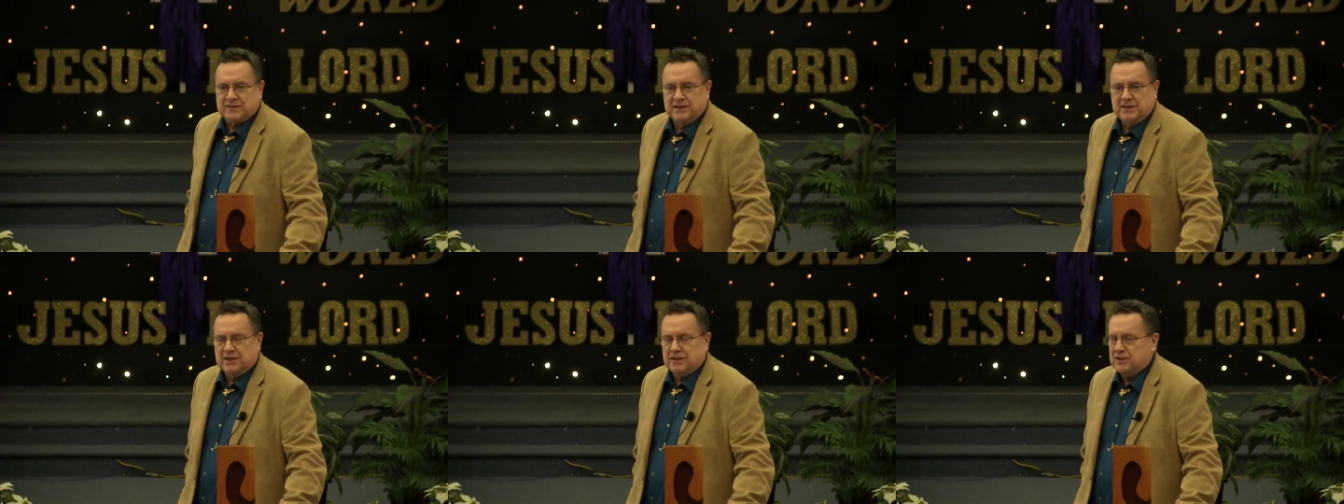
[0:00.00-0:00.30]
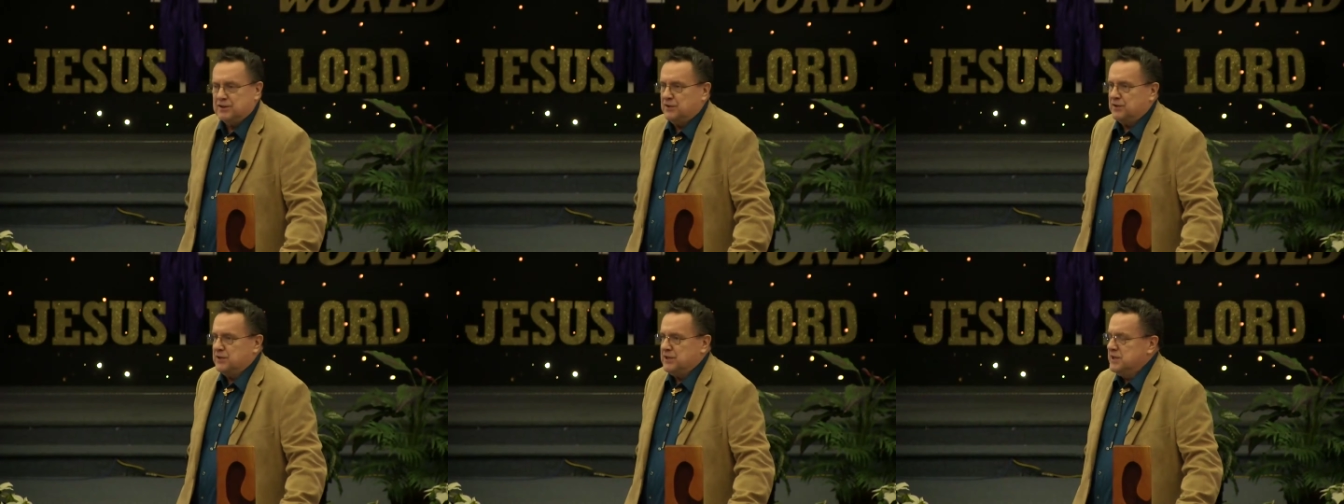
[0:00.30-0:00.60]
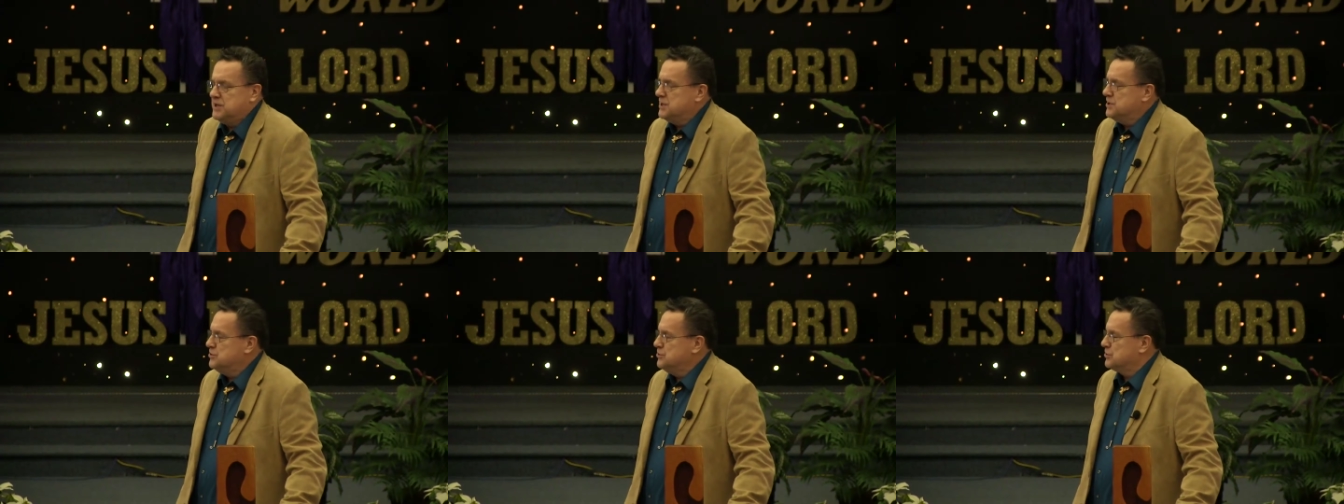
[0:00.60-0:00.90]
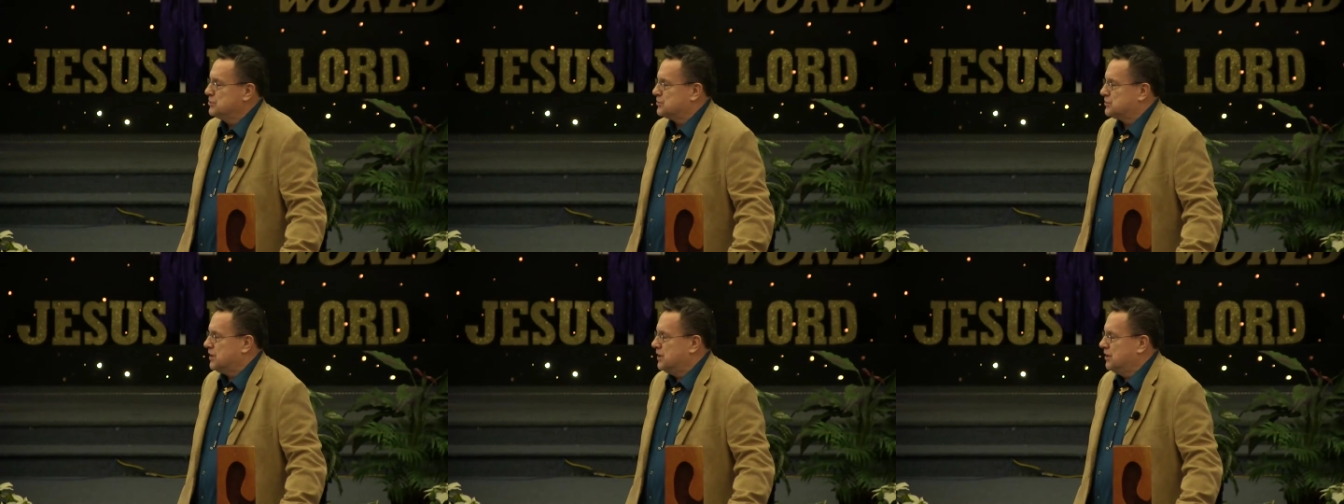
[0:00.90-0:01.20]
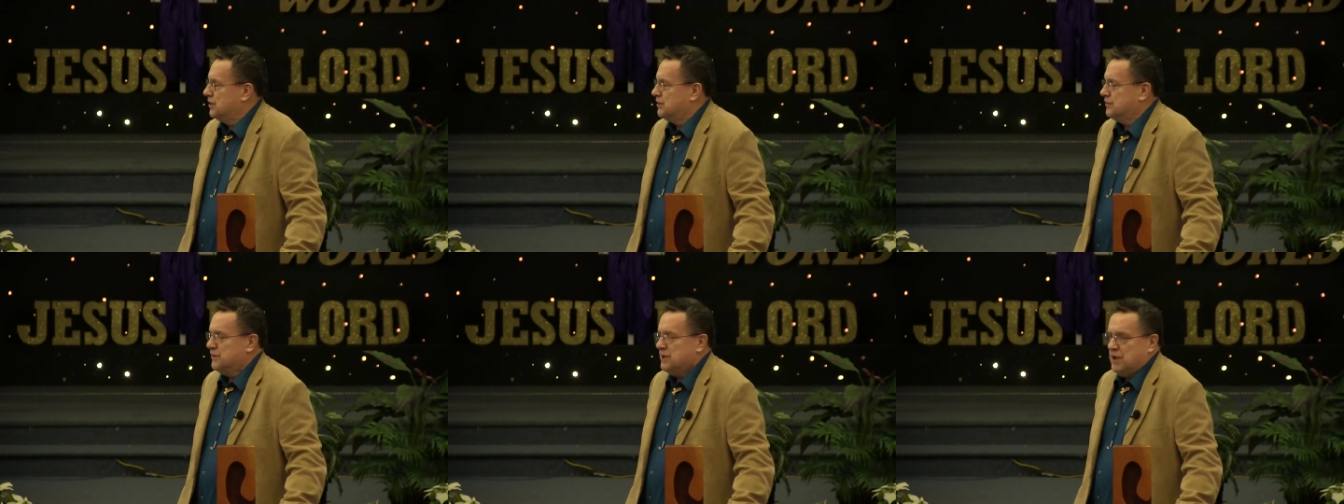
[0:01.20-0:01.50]
See, you get in
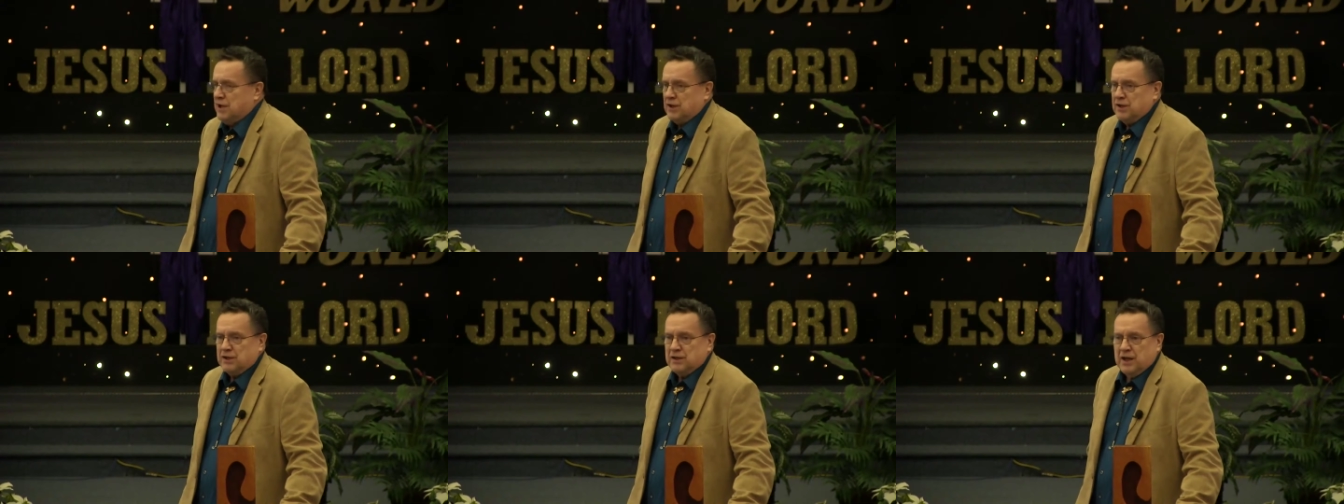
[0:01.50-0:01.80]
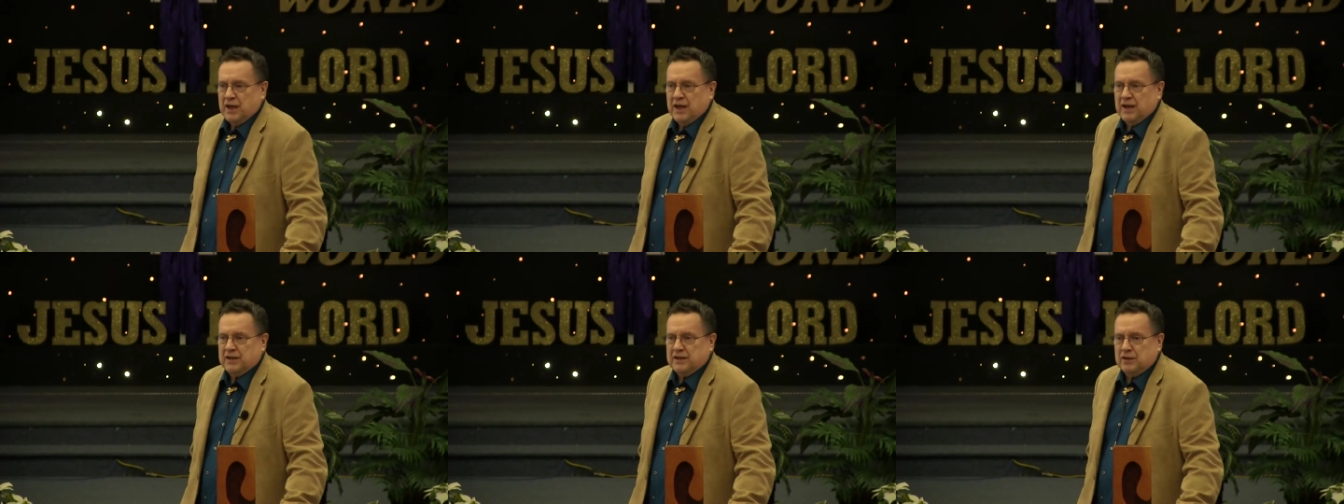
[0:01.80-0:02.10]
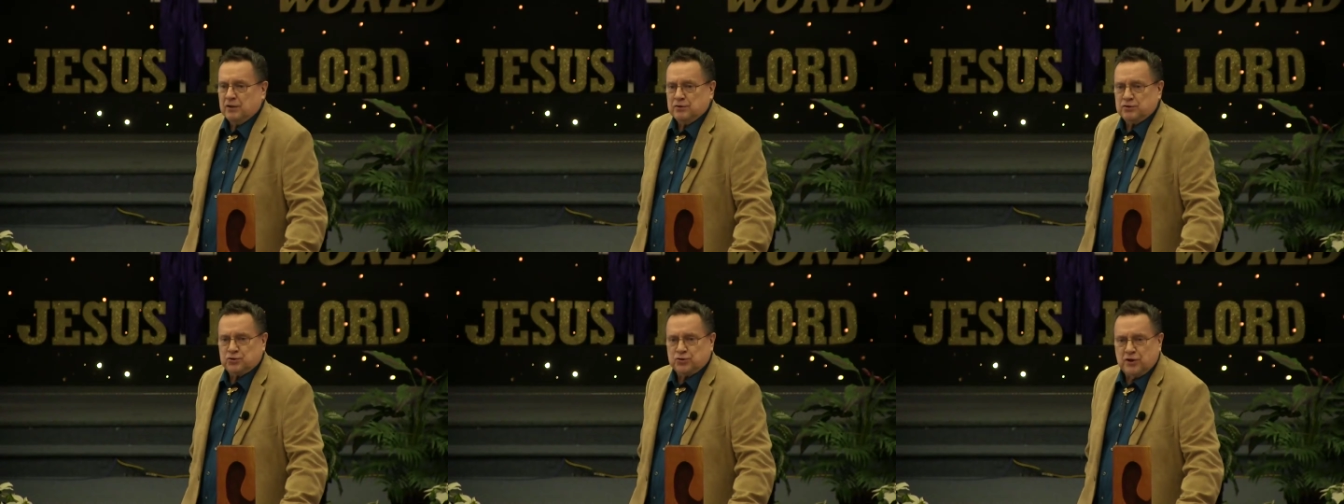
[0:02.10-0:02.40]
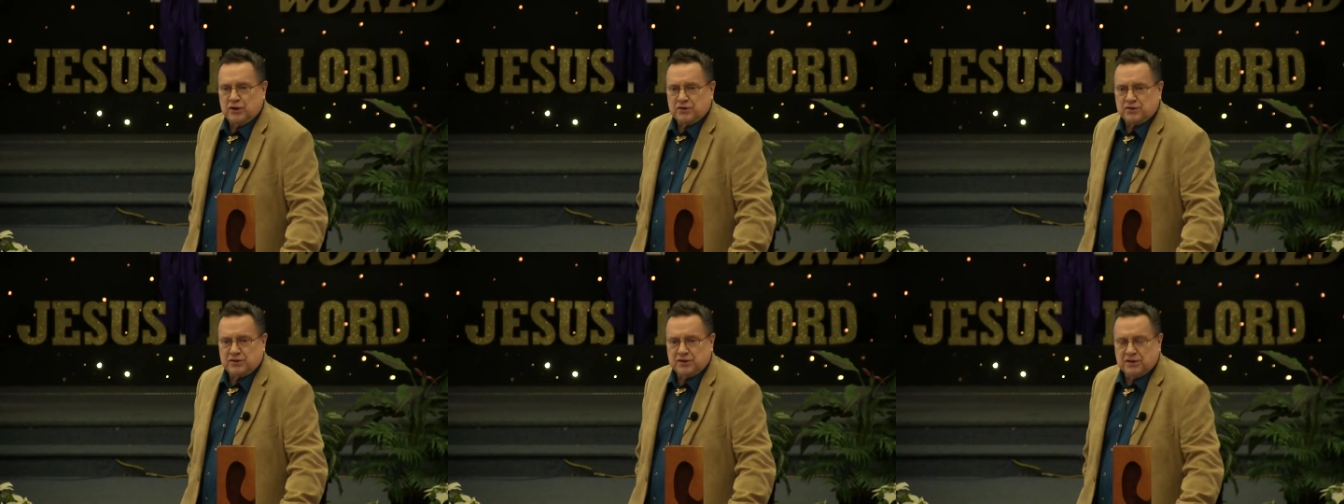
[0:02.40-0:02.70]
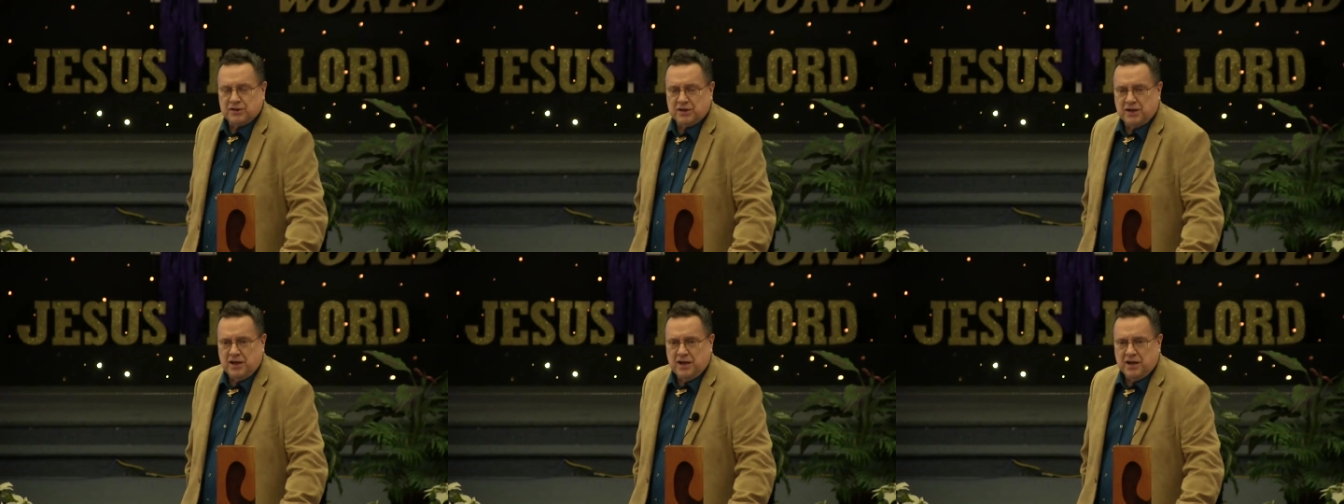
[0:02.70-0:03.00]
yourself and you'll trust
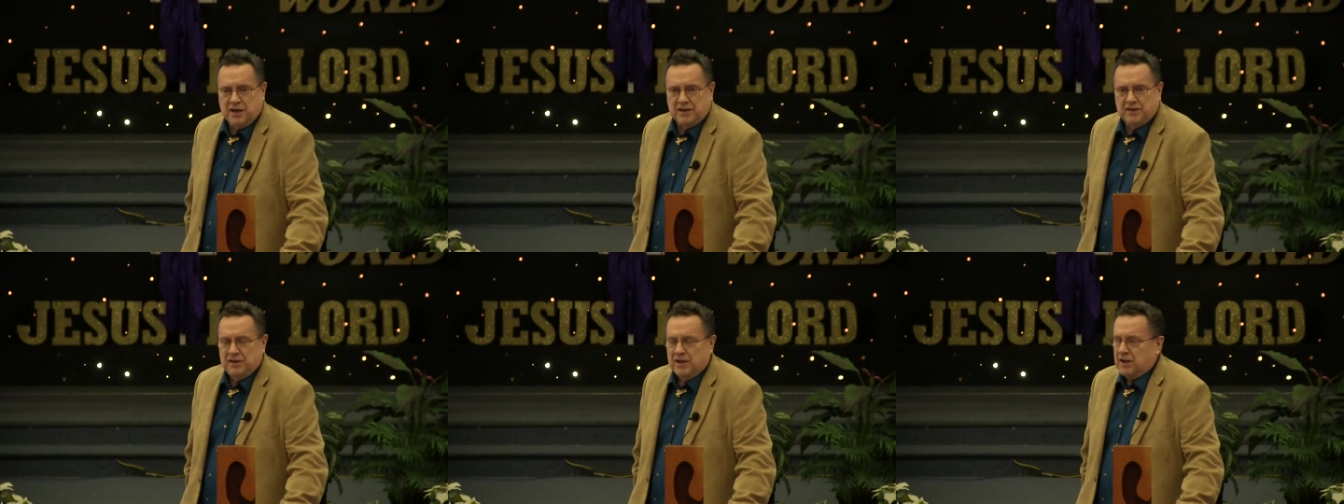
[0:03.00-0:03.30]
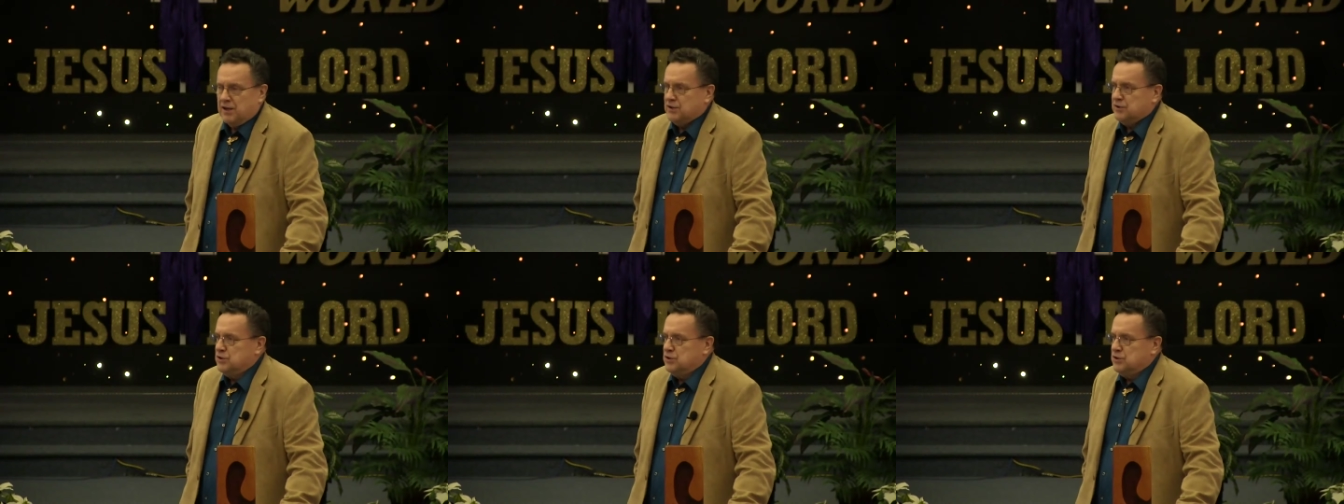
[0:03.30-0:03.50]
in God.